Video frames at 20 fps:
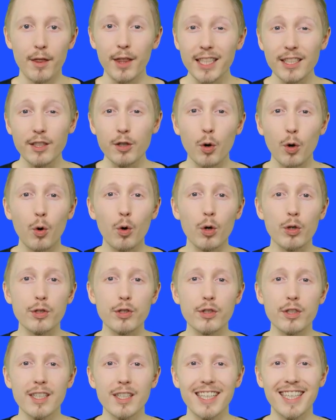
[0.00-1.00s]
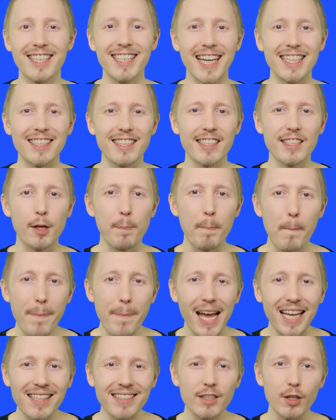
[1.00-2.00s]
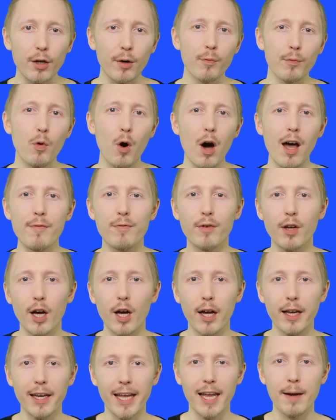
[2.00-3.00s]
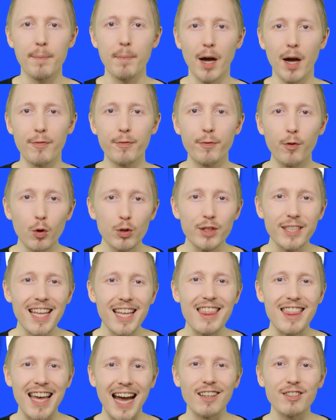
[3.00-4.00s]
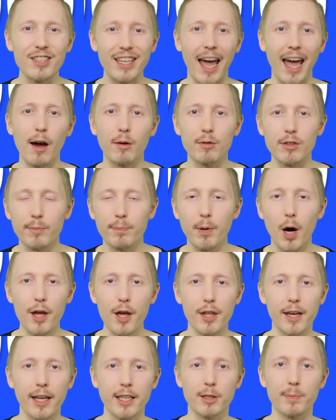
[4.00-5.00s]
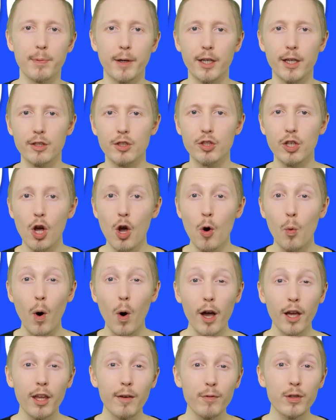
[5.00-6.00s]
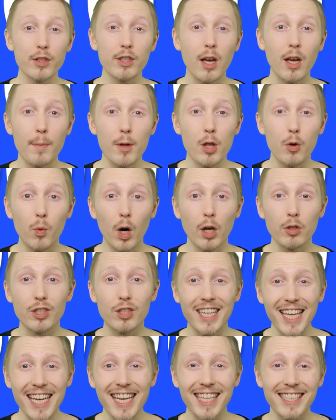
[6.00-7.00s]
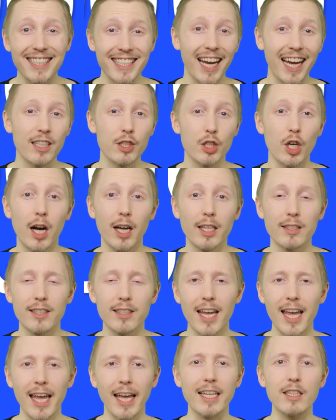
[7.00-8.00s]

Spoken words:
This course condenses the best of what I've learned in my 14,000 hours of Python experience working for some of the world's leading tech giants